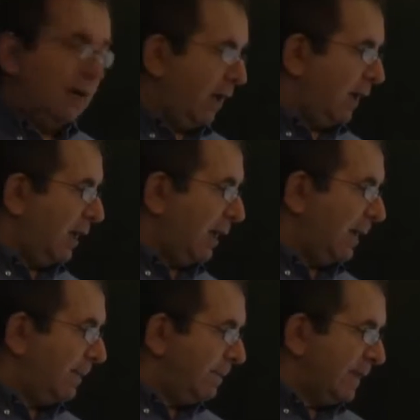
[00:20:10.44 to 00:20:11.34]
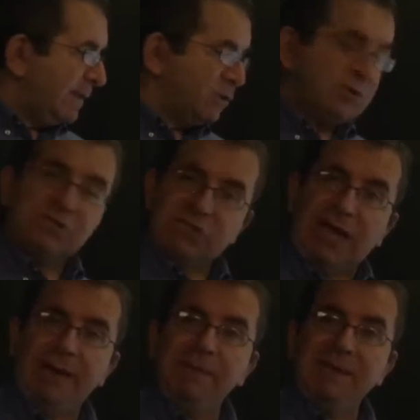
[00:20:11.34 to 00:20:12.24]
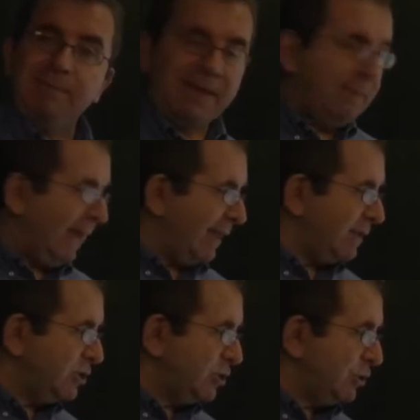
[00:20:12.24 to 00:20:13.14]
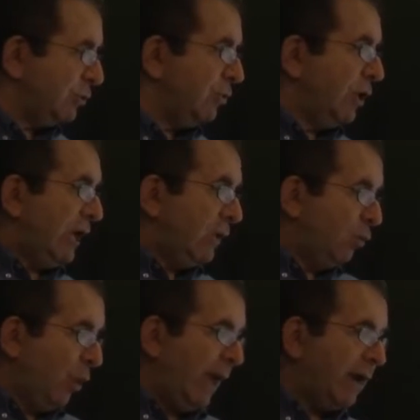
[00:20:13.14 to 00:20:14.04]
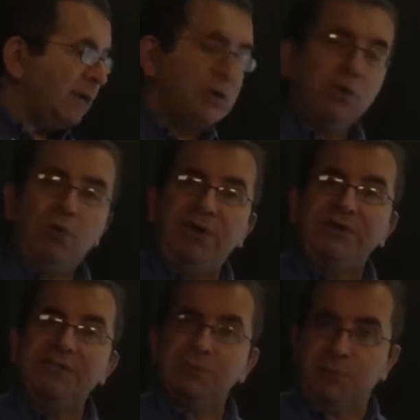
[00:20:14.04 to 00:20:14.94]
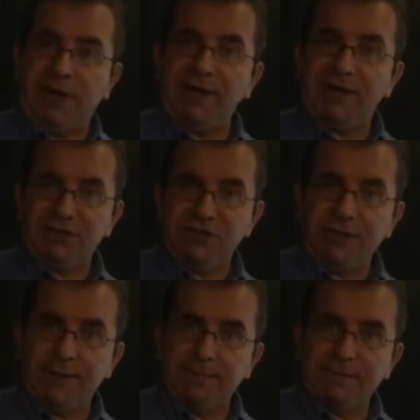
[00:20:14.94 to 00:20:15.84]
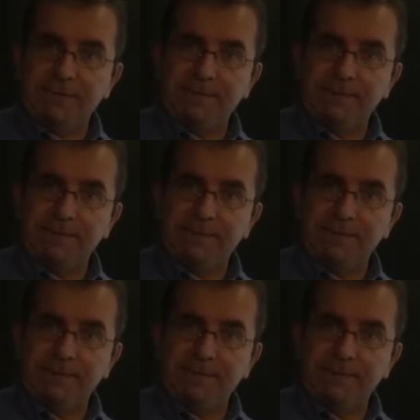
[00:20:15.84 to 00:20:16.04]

Um, so the timing may be an issue. Where do you want this product shipped?